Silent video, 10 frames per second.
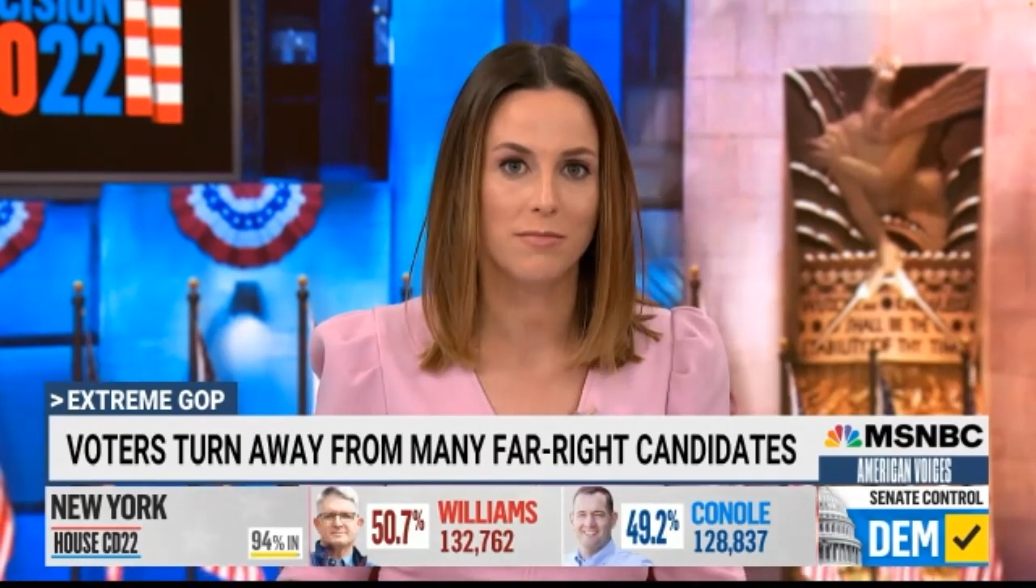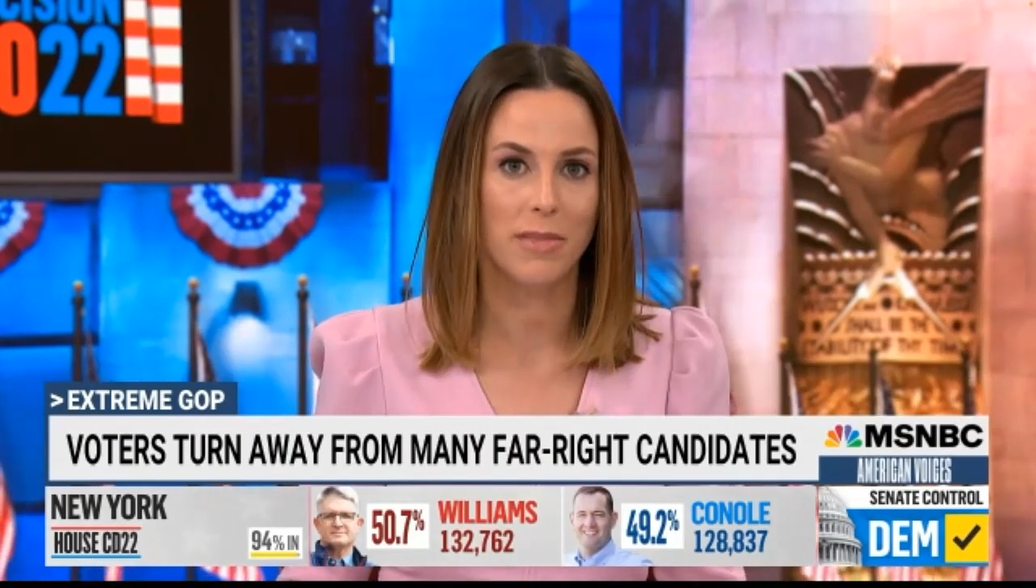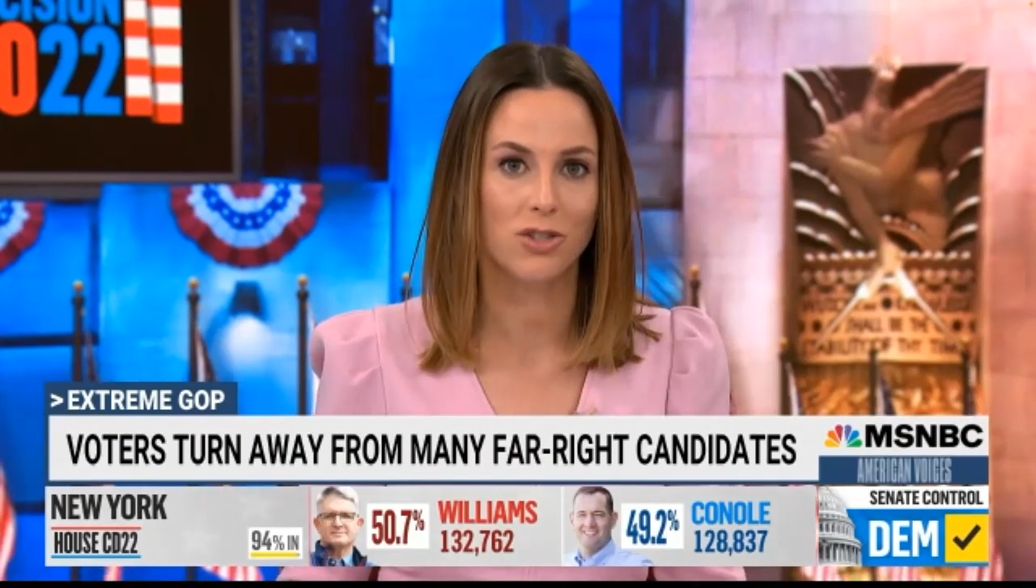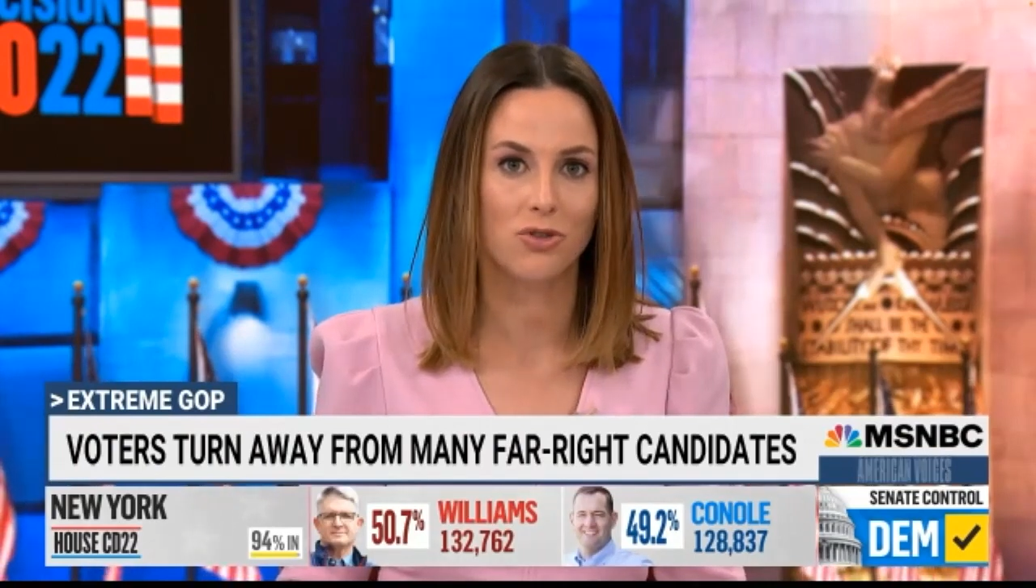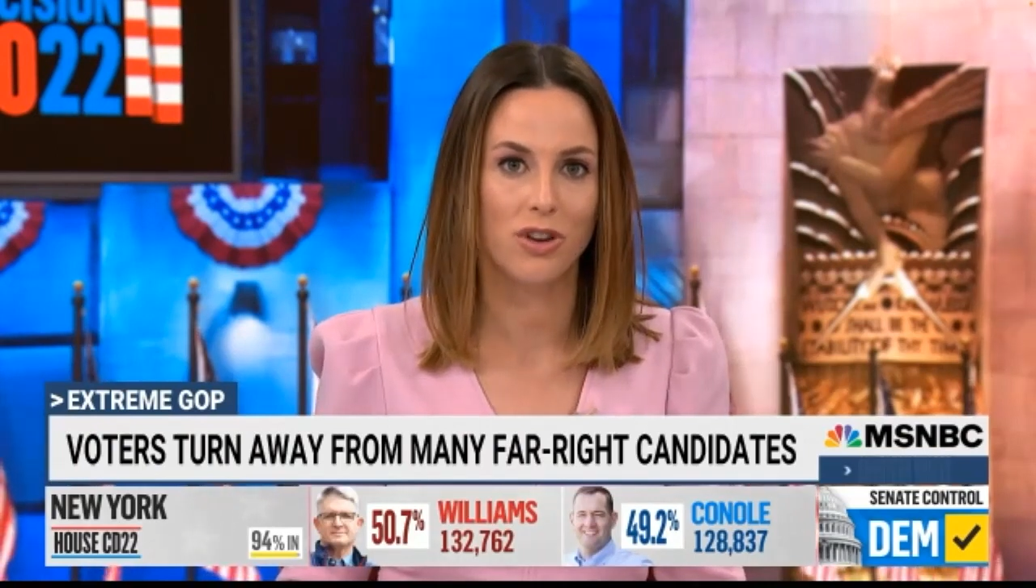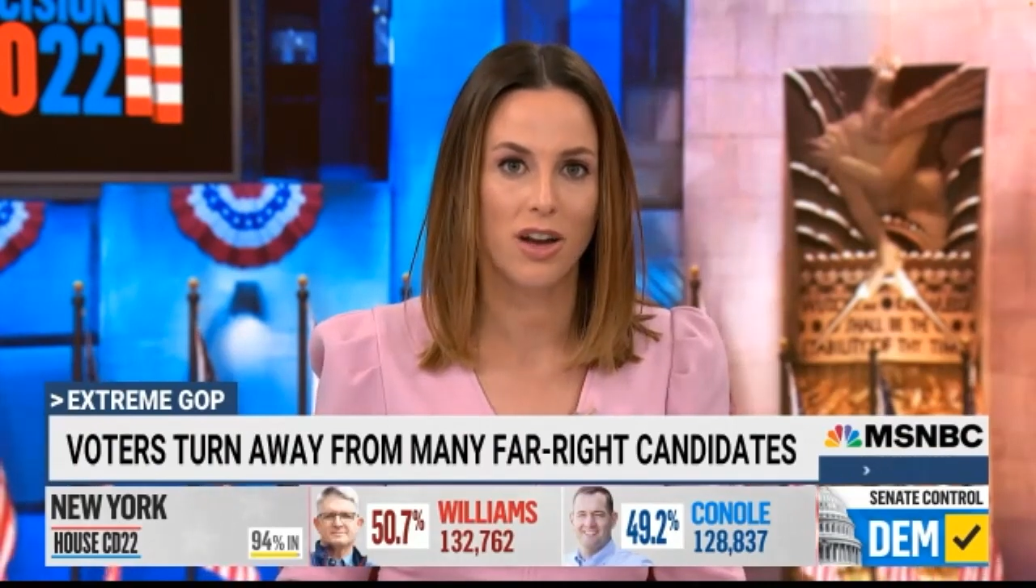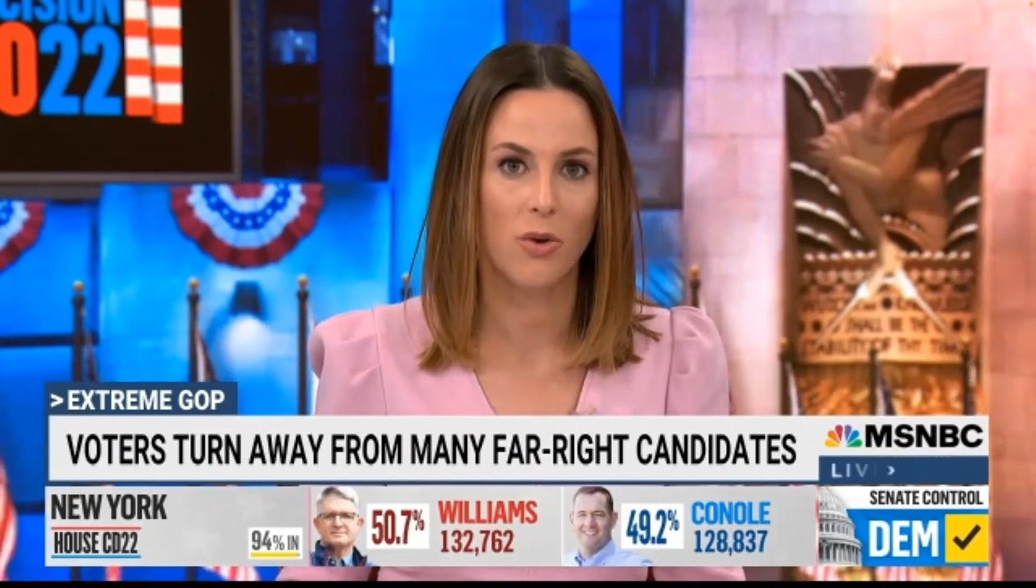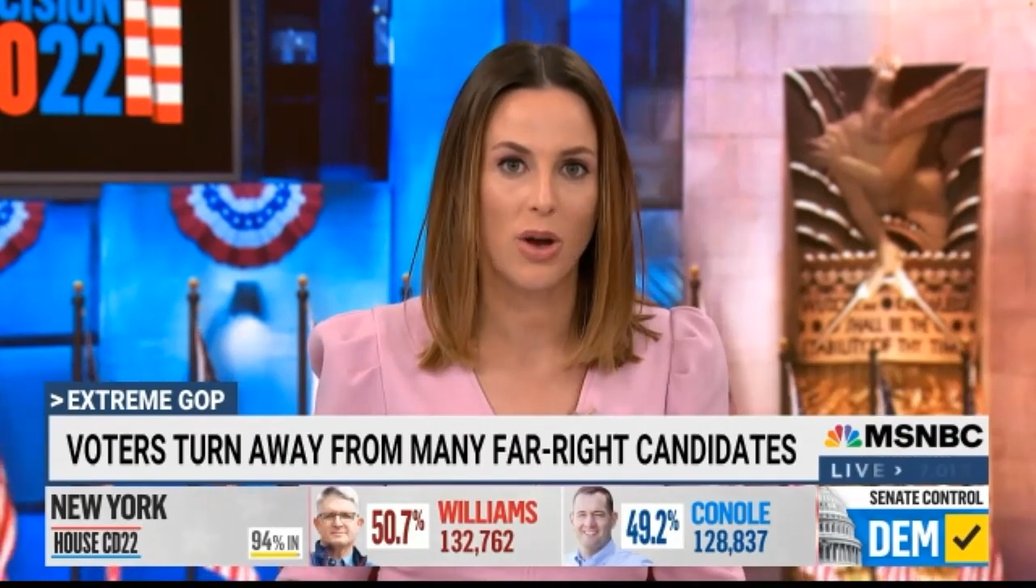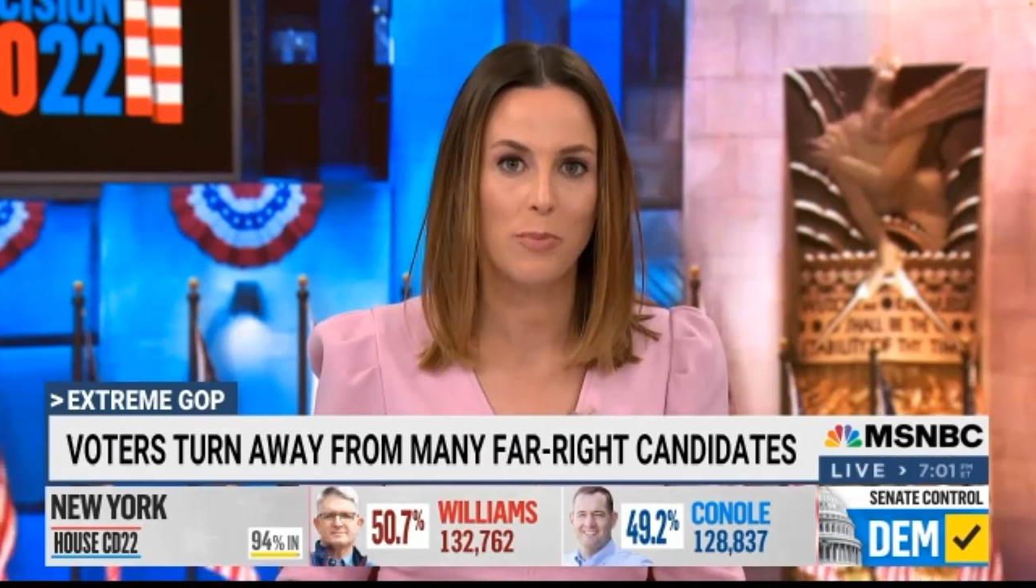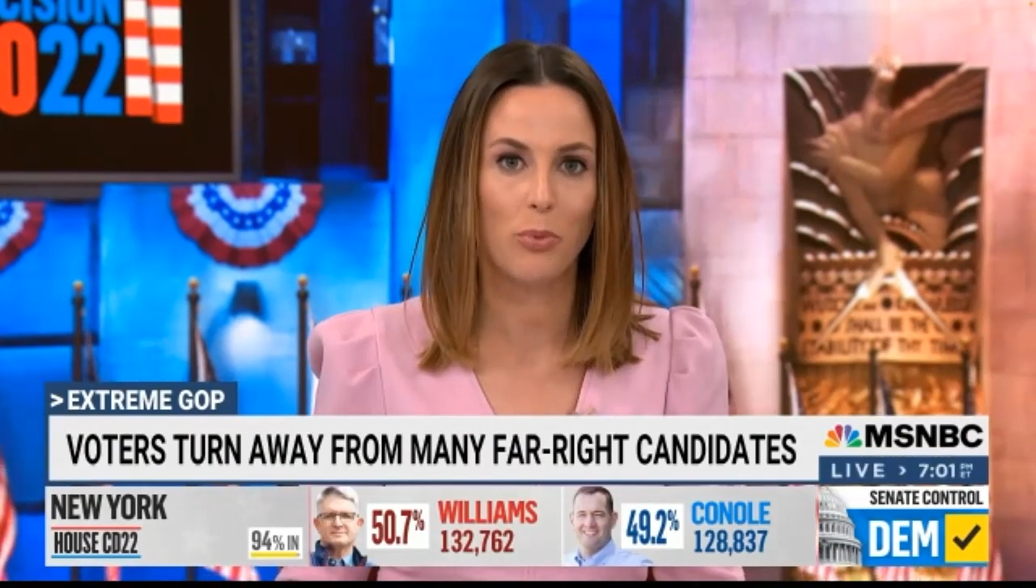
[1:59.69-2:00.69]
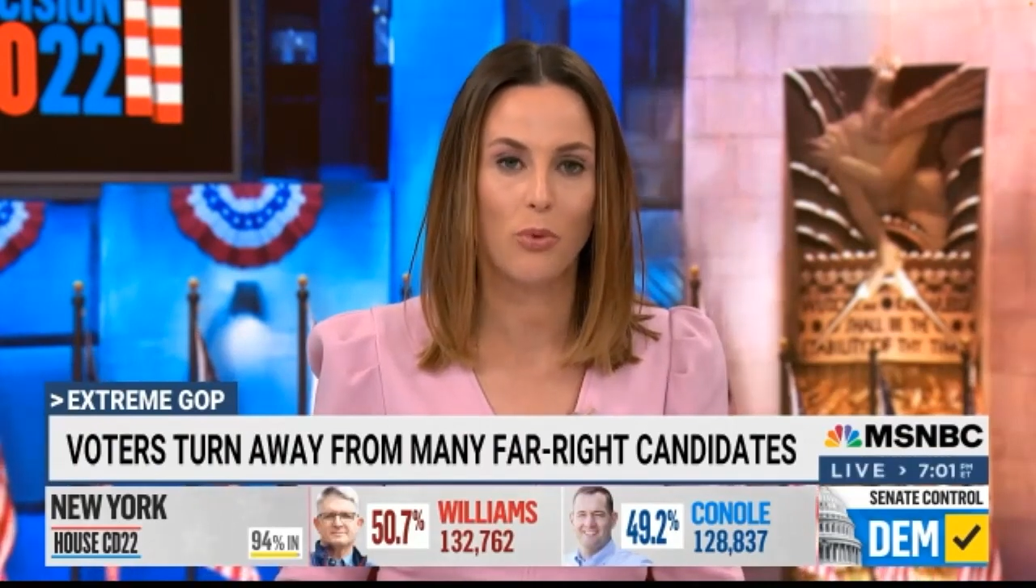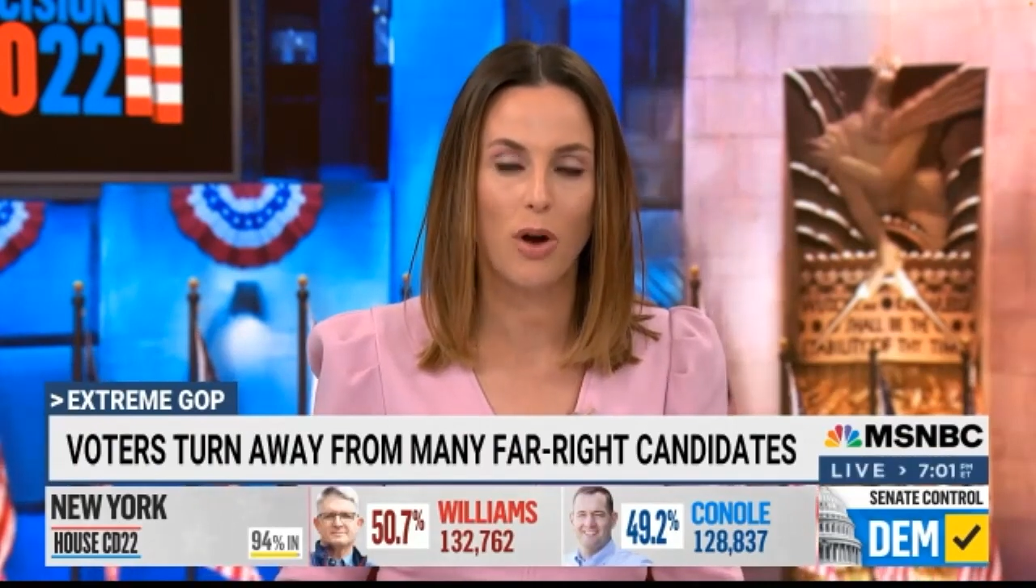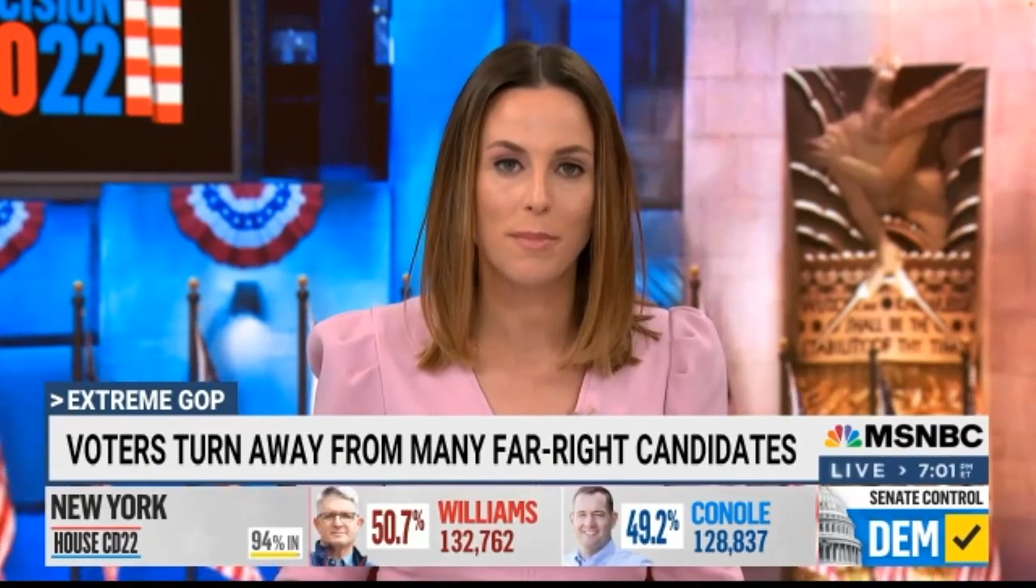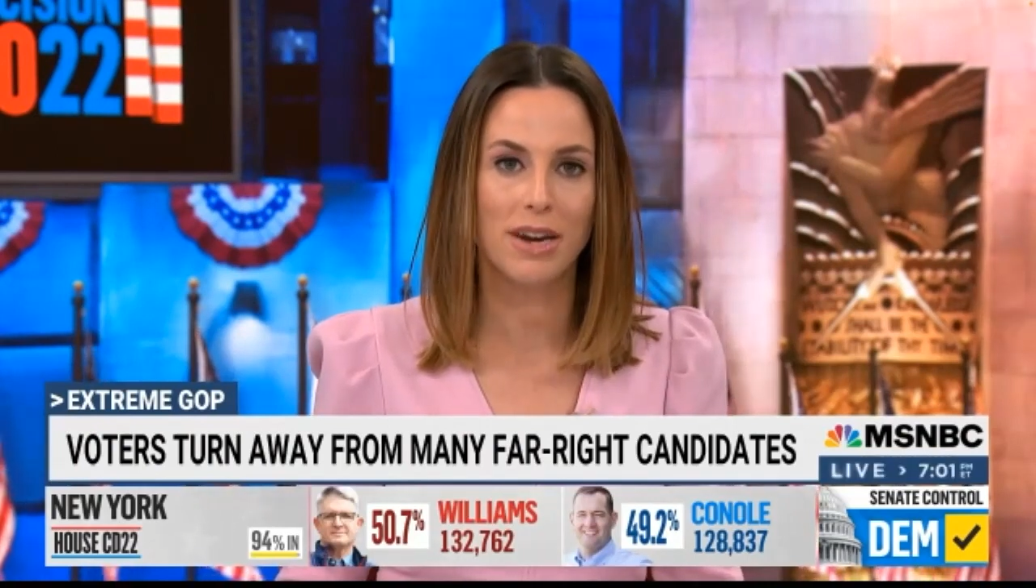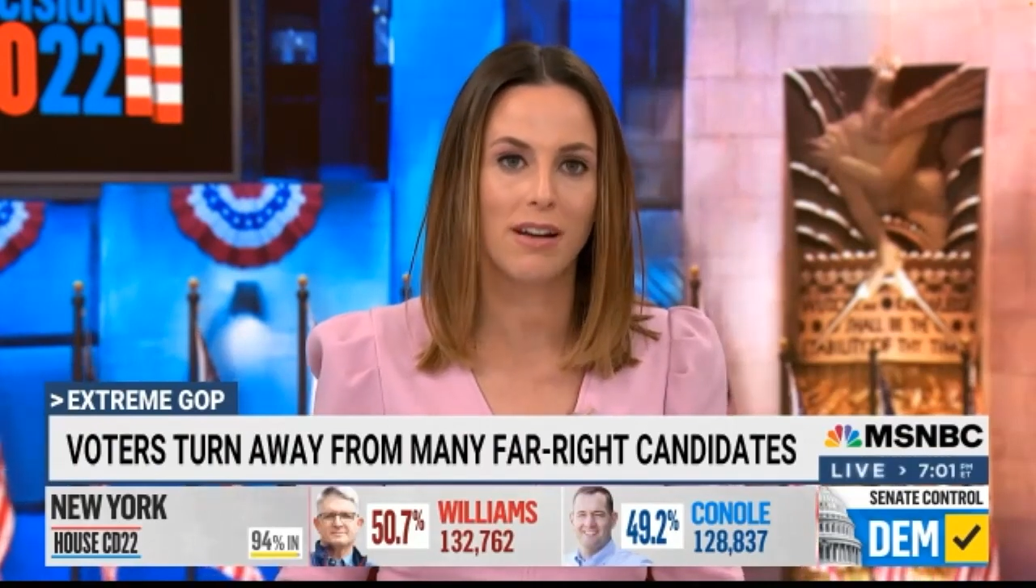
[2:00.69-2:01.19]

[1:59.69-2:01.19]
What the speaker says: Mastriano, a prominent